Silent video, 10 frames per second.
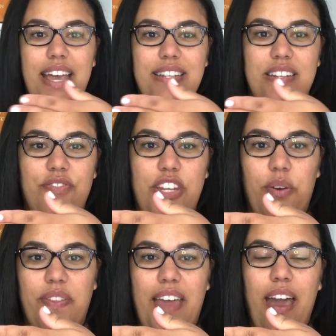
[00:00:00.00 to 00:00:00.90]
I did a
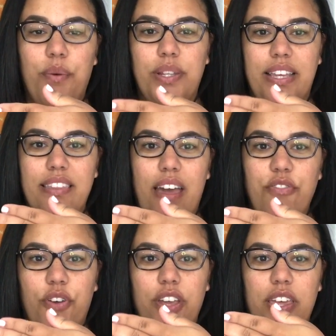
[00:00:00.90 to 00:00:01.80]
video on that. I will link
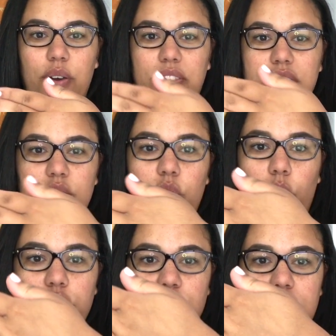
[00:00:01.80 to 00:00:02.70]
that for you, and this
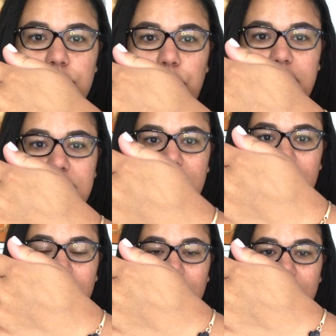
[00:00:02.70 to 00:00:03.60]
gorgeous
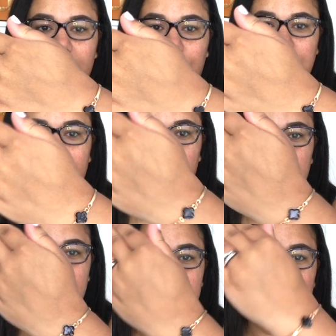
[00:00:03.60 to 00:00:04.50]
bracelet. I mean,
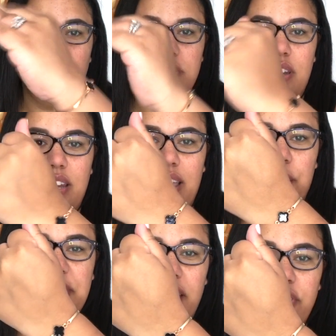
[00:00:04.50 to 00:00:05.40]
it's so stunning.
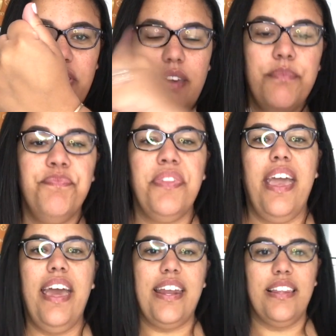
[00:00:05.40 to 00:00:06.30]
I'm in love with it.
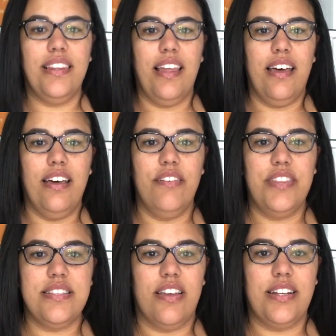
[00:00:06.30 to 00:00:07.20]
And I love
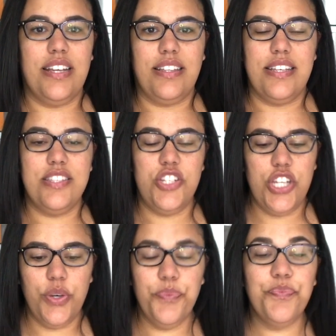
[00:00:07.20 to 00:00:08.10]
this long necklace
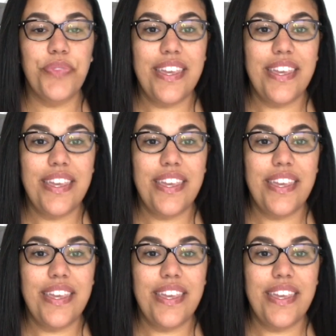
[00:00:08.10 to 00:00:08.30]
too.